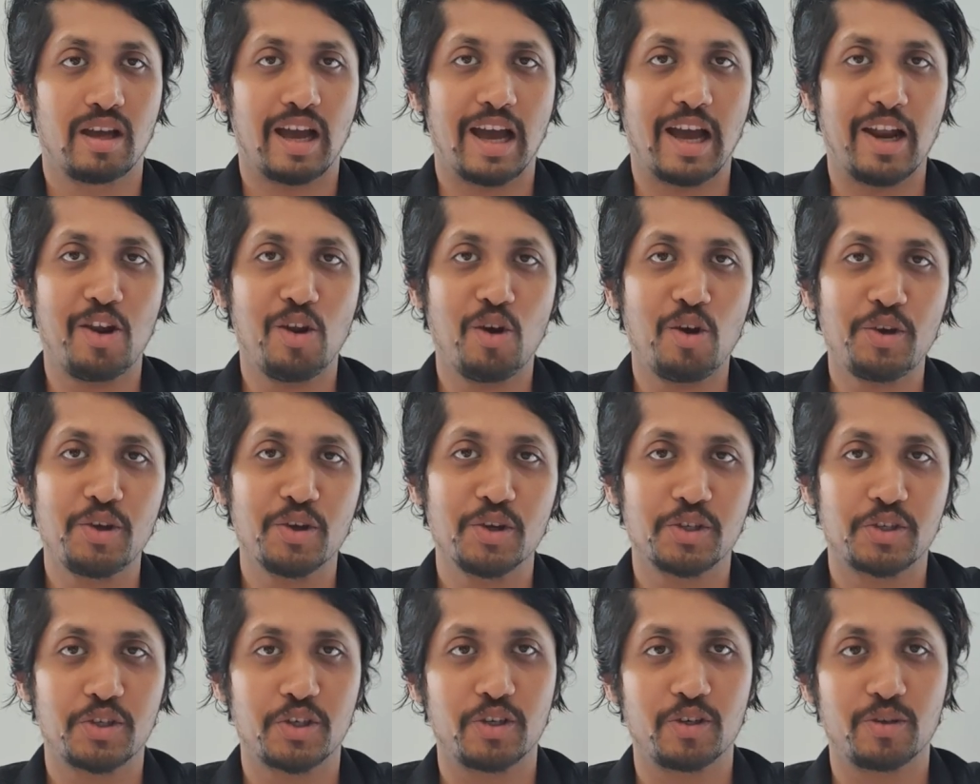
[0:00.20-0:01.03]
Hello
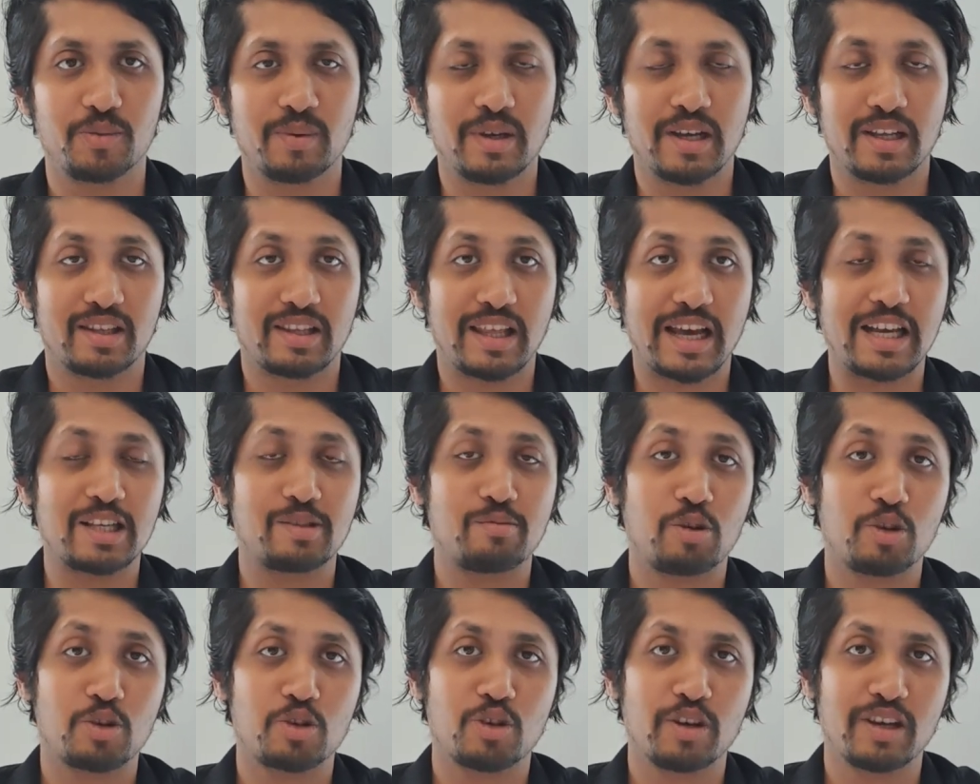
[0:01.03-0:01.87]
YouTube, thanks
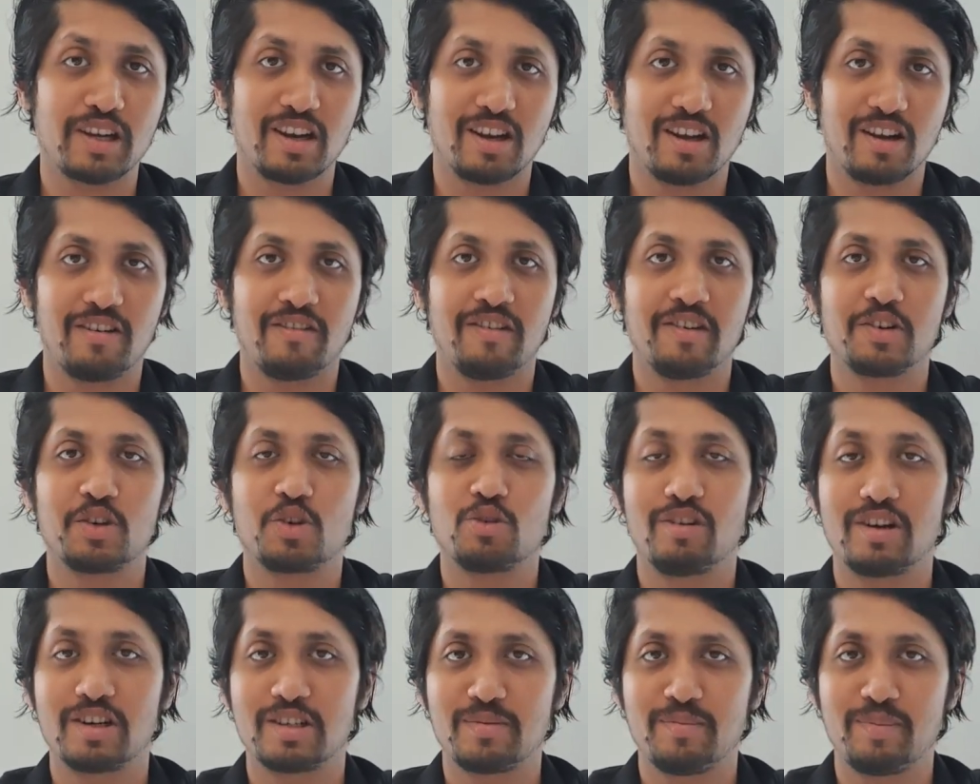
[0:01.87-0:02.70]
for showing love
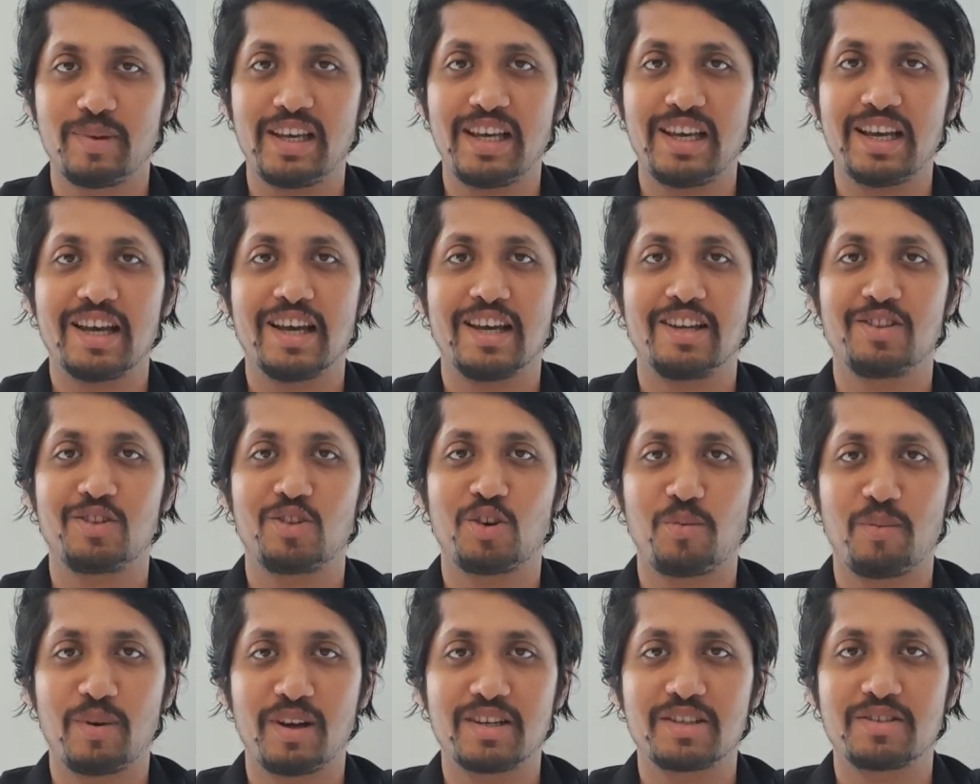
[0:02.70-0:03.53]
towards me and
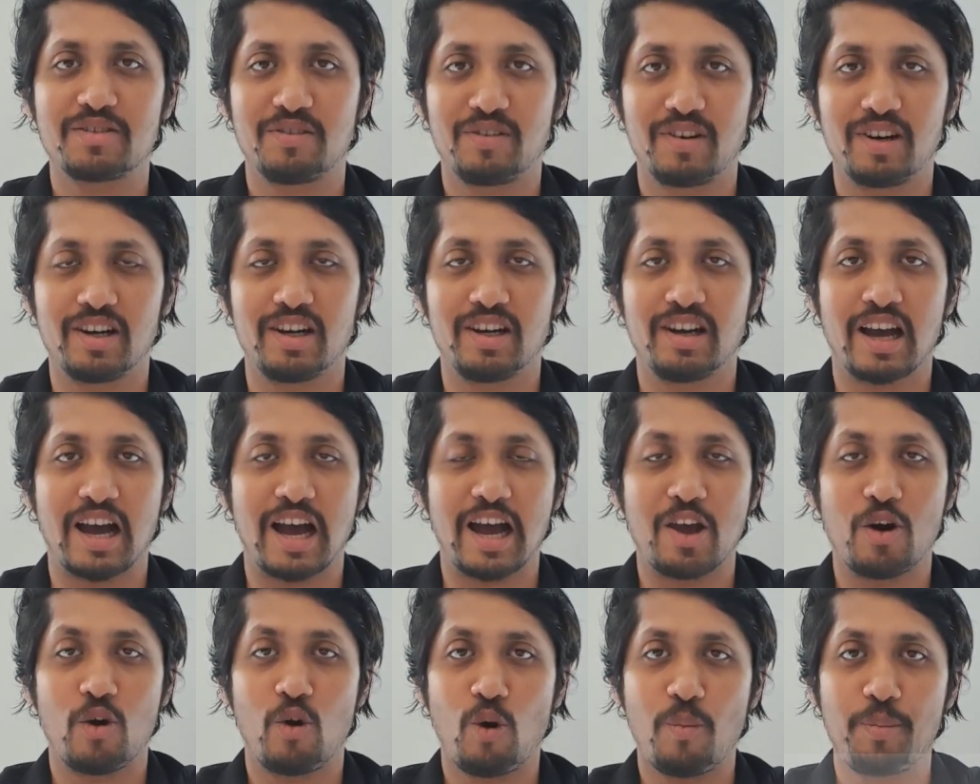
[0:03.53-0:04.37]
Tomar's world.
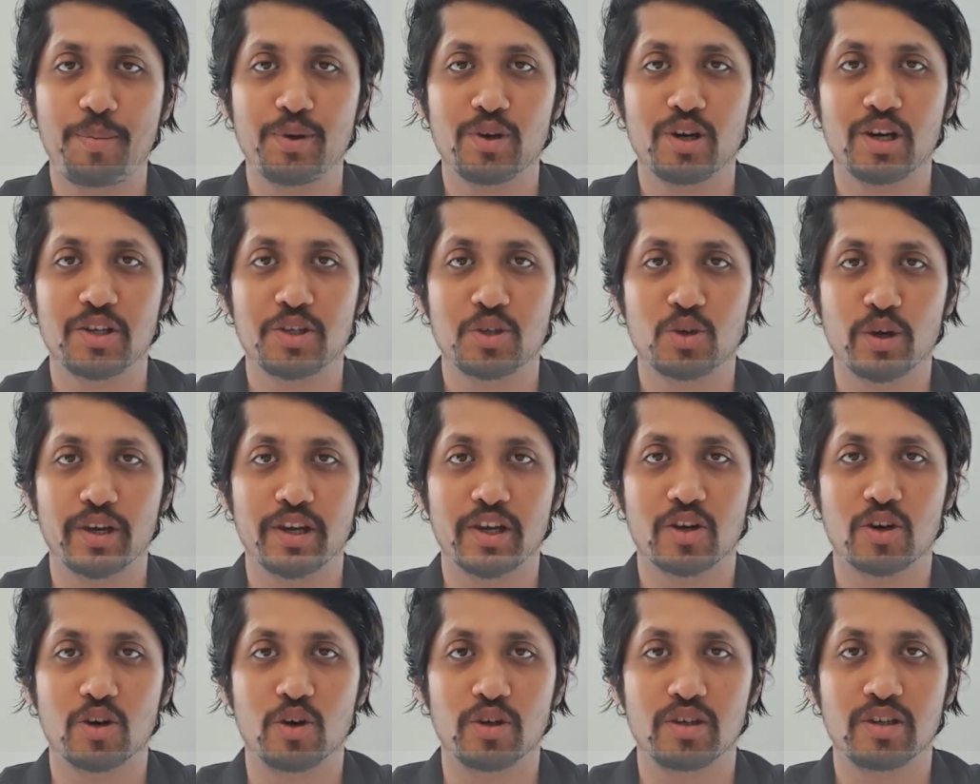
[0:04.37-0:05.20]
I hope you are
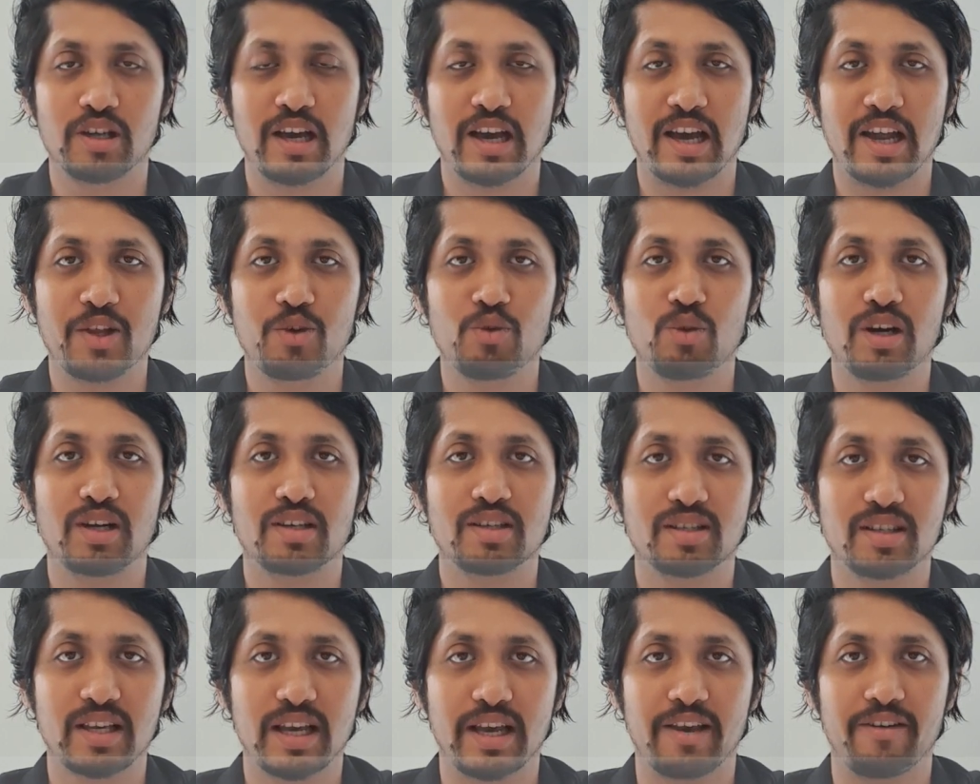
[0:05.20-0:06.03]
doing good and you are
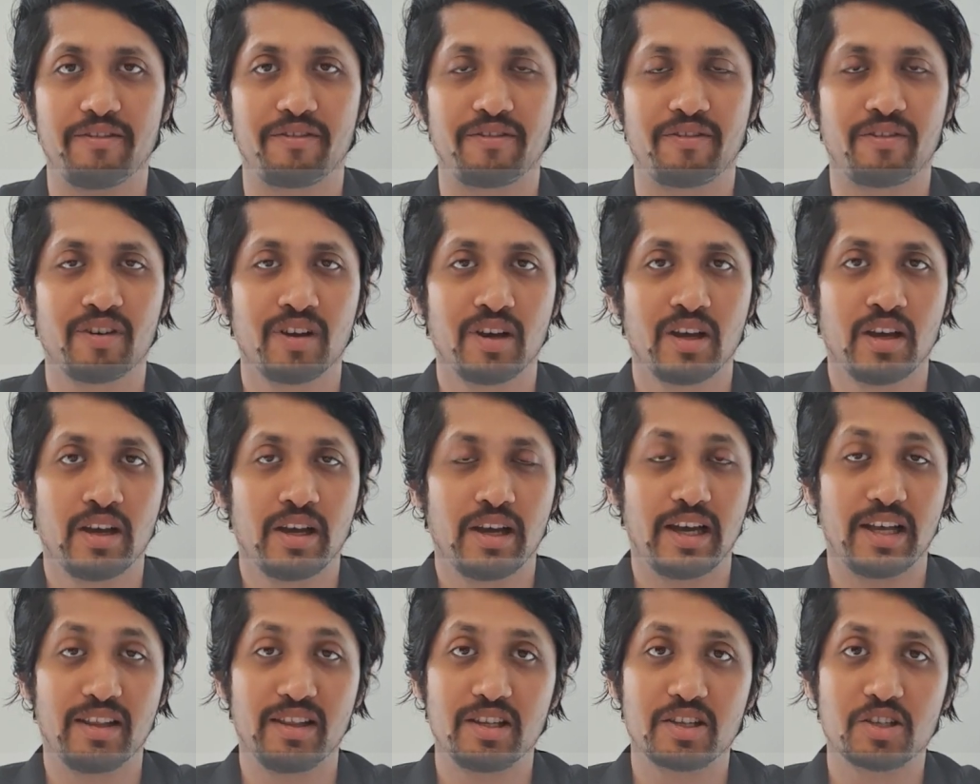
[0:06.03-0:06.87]
safe
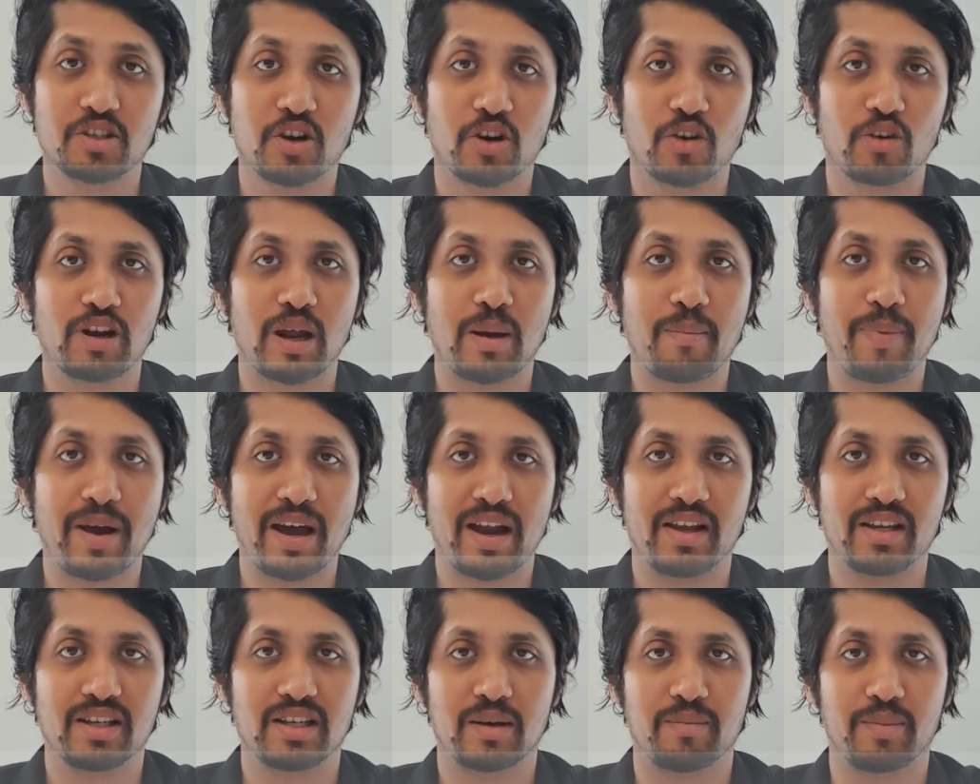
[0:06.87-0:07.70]
in this corona
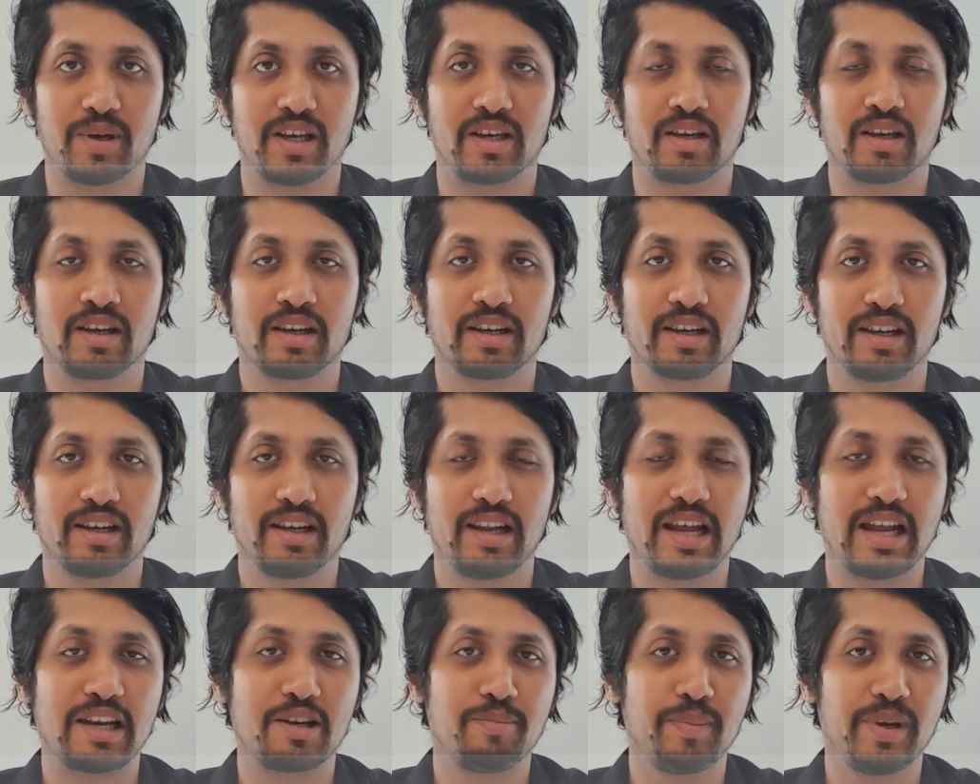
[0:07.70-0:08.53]
pandemic.
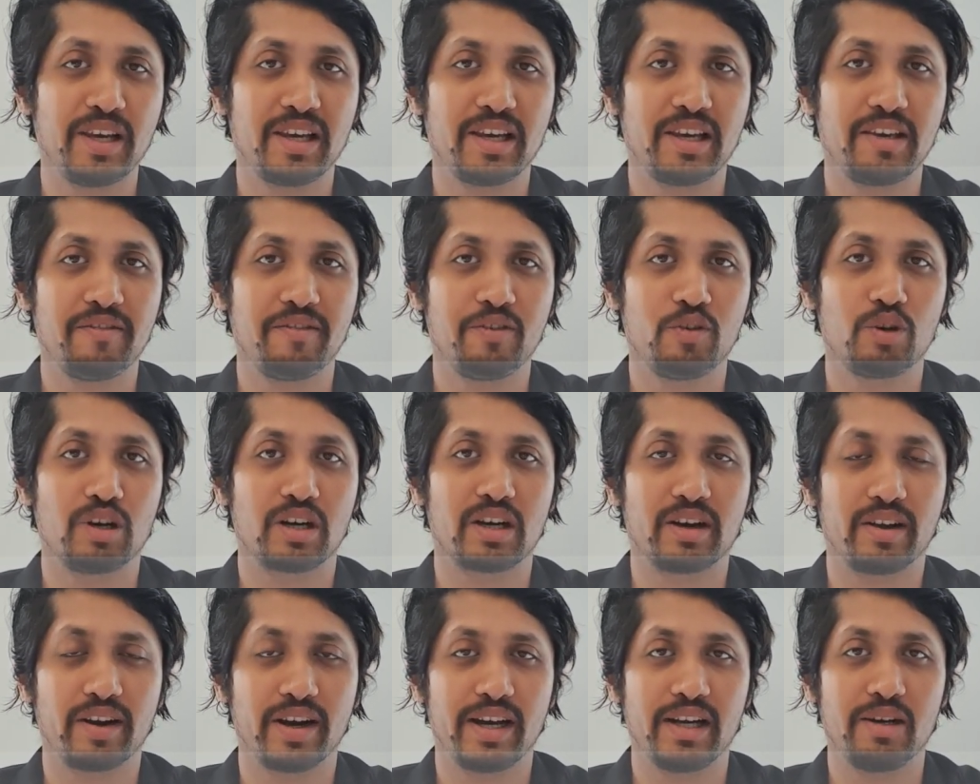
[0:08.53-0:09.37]
Let me give you a
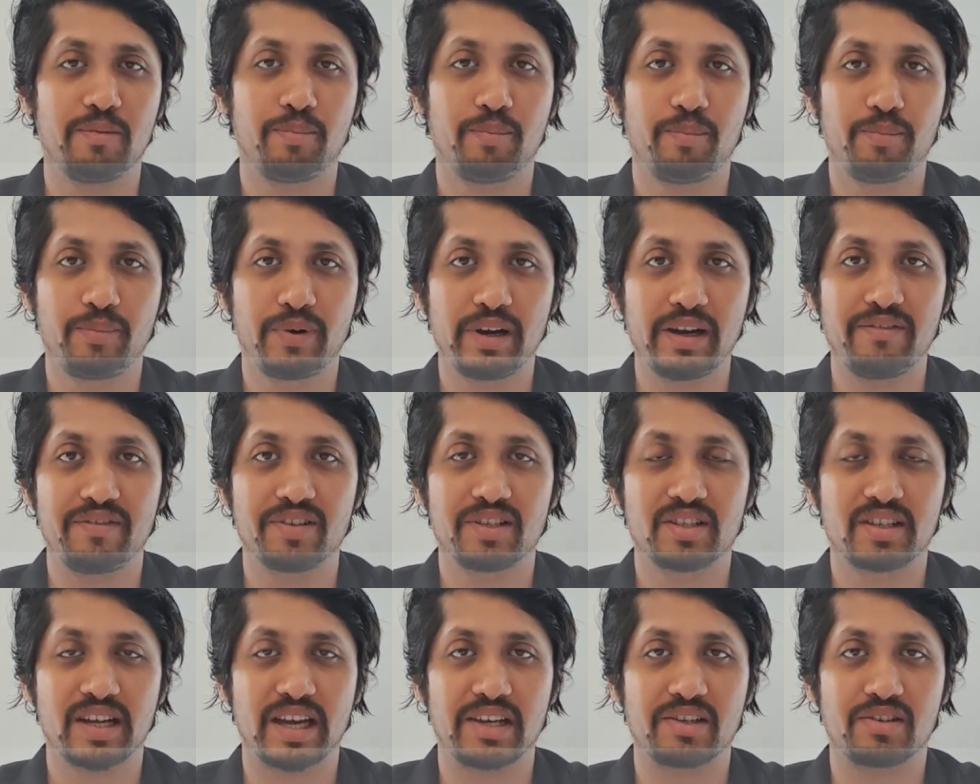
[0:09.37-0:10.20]
current brief
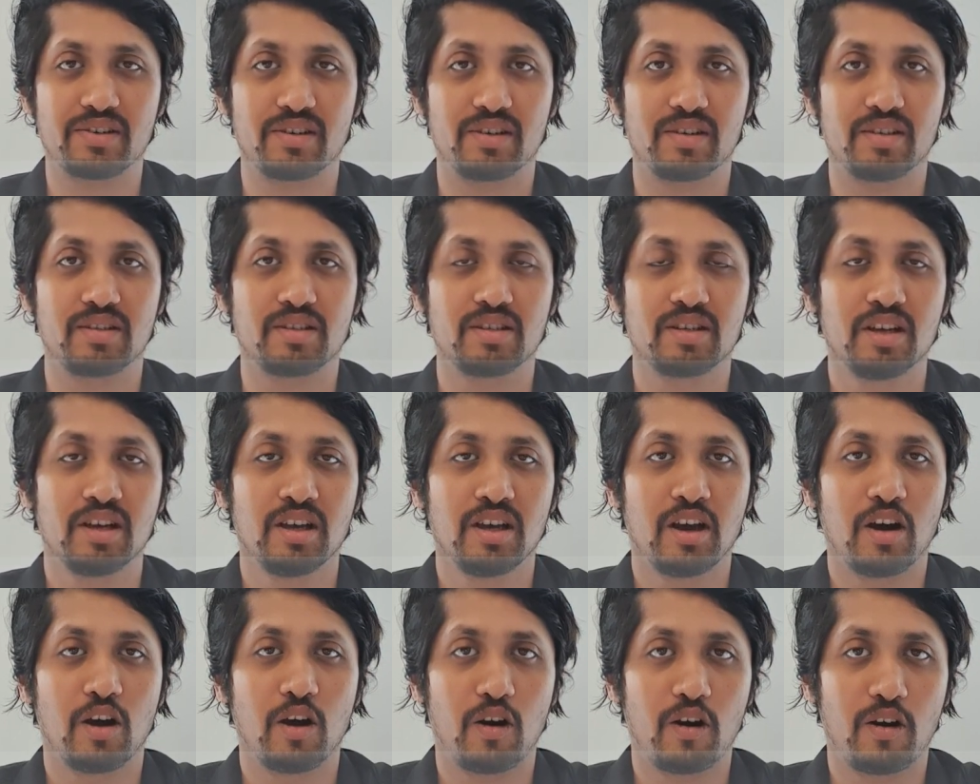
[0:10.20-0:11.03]
status
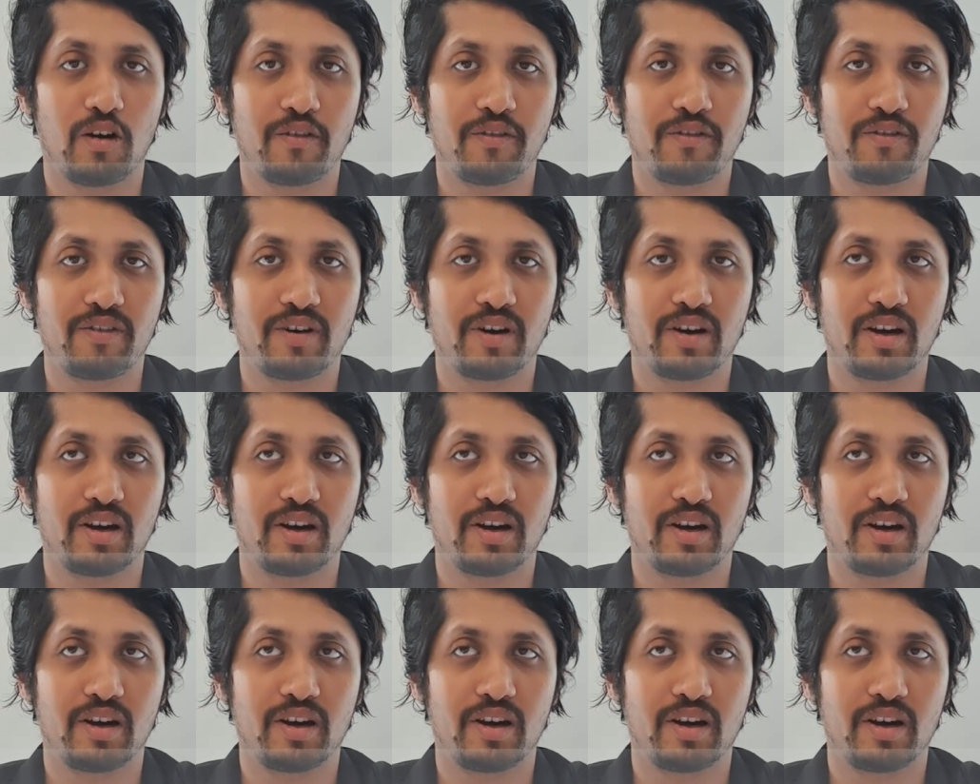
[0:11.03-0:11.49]
of